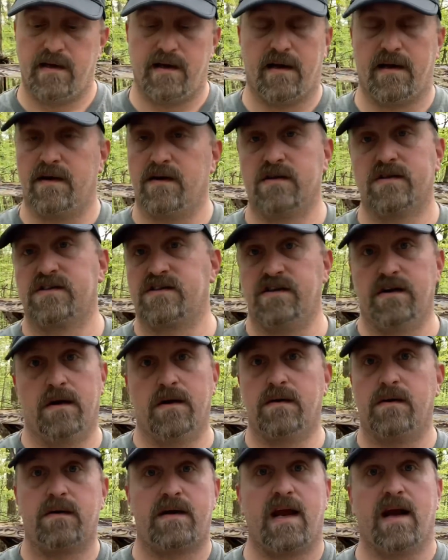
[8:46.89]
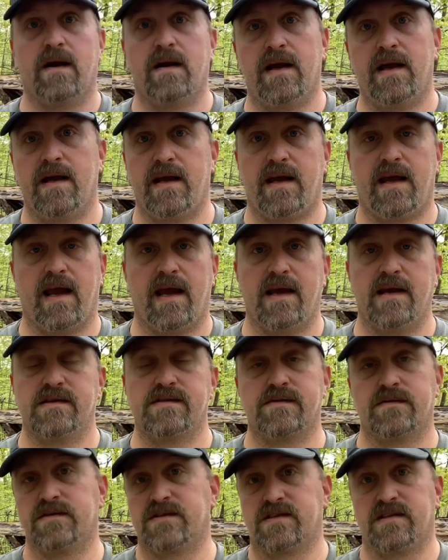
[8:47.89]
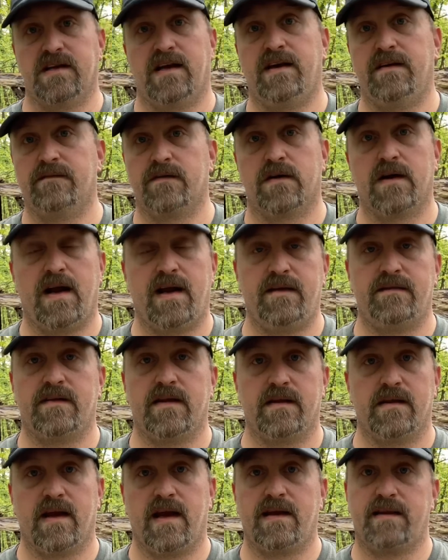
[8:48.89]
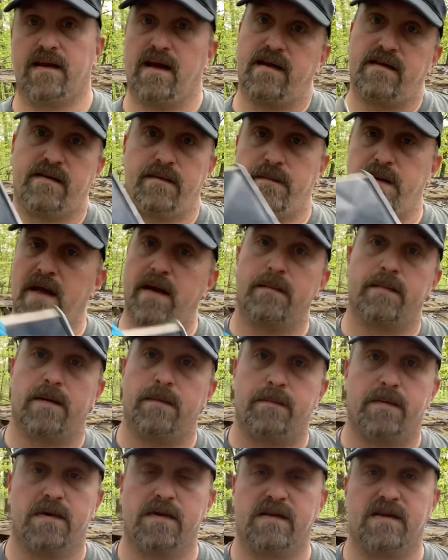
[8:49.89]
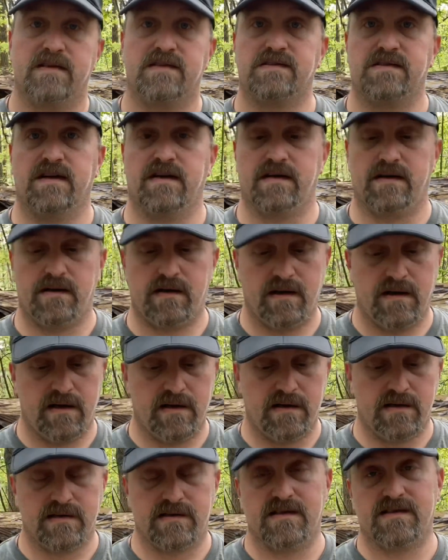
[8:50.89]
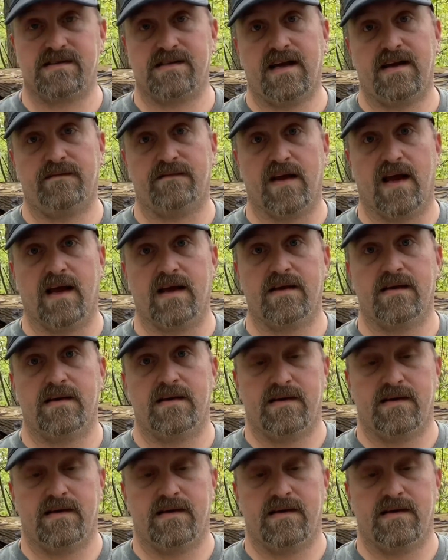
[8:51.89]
And there's no carrying case or sleeve or anything like that to be able to put this in to save that.